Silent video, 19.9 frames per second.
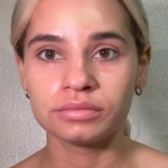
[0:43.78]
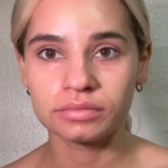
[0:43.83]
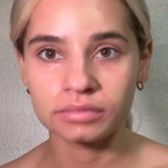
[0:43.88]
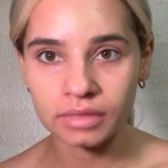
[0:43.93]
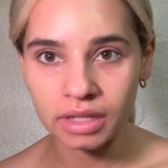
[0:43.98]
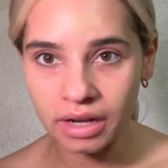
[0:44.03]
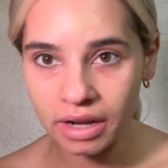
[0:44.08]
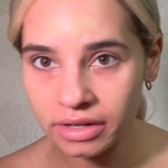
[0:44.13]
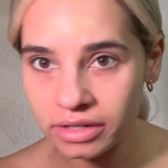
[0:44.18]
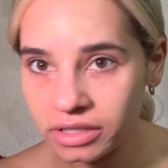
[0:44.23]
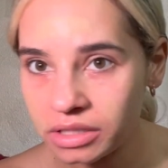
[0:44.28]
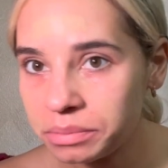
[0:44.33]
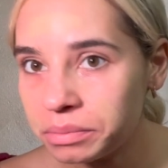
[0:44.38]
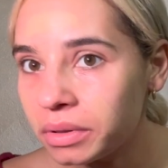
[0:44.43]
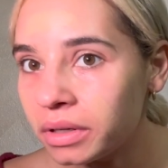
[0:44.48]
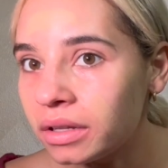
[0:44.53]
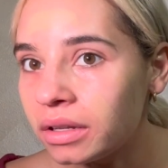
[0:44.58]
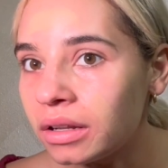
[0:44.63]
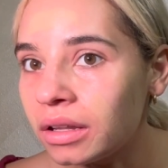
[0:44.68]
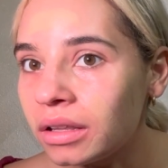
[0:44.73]
And I just
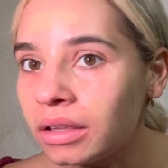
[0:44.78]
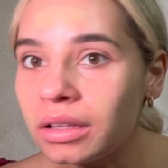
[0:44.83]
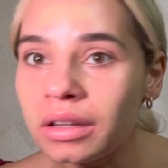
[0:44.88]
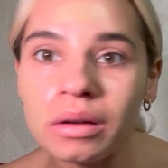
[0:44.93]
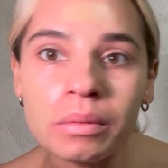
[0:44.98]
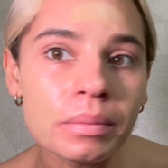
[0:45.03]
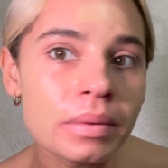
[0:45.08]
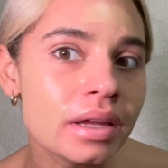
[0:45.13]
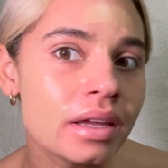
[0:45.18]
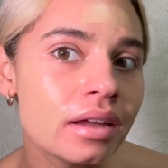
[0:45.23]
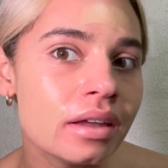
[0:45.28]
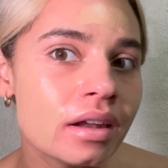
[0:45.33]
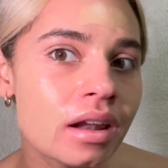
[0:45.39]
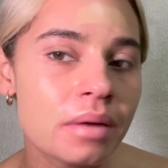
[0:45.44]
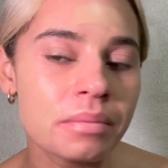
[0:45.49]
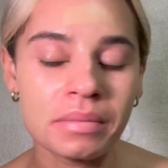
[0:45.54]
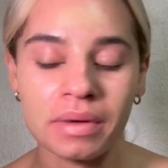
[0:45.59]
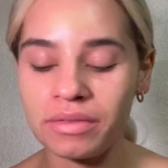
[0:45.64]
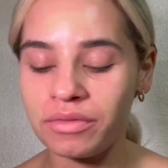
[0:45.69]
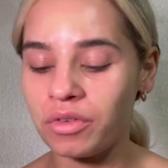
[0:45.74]
put a little bit on
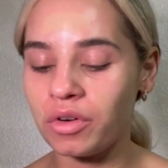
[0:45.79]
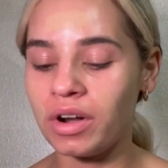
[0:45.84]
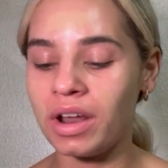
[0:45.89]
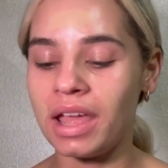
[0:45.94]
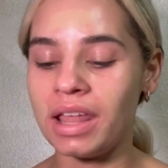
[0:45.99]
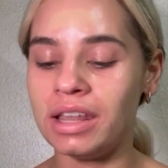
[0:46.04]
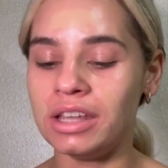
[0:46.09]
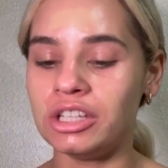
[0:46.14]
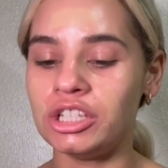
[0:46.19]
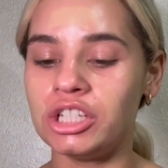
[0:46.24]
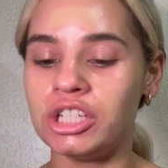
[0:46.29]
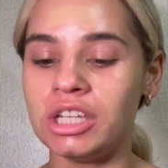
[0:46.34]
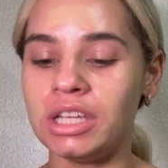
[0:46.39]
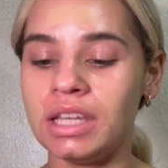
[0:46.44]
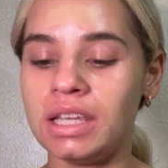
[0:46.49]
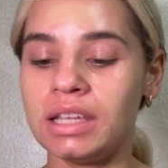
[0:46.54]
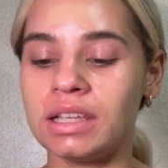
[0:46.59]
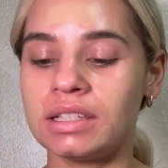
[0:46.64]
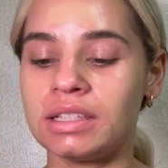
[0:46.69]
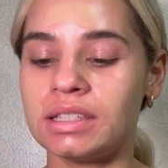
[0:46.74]
my forehead and
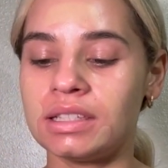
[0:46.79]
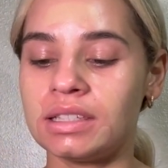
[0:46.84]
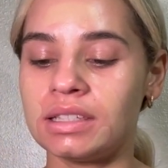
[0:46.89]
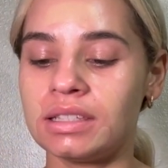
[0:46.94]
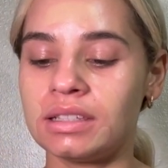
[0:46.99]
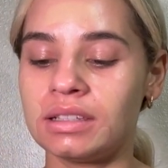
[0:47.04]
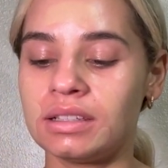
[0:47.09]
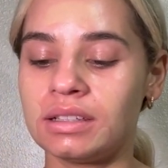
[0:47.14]
cheeks.